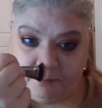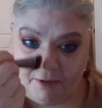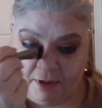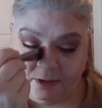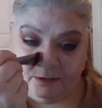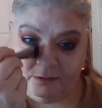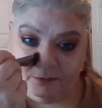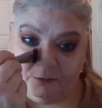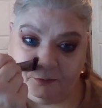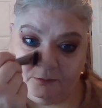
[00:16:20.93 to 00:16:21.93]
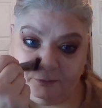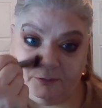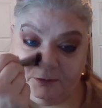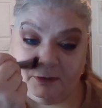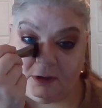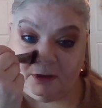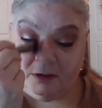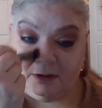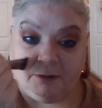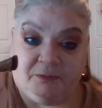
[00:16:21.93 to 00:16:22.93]
But the,
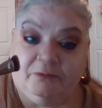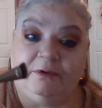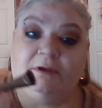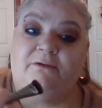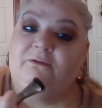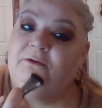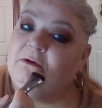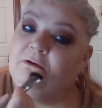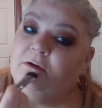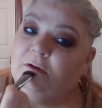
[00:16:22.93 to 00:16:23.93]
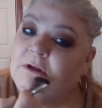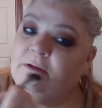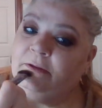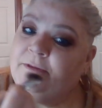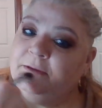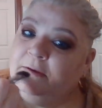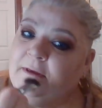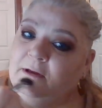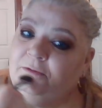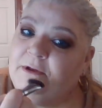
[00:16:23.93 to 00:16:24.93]
the lipstick still
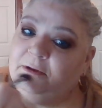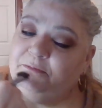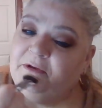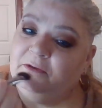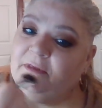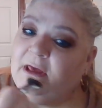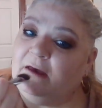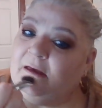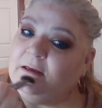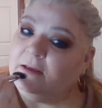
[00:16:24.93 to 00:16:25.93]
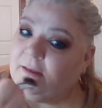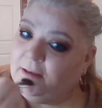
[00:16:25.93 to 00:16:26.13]
held up to that.